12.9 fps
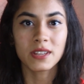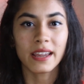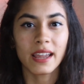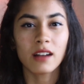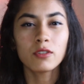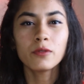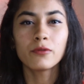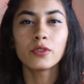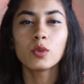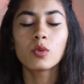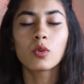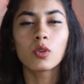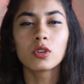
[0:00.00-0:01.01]
I have a
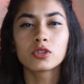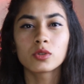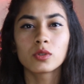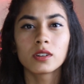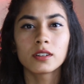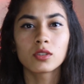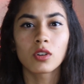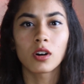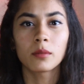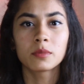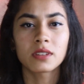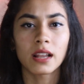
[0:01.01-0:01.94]
few cold shoulder tops.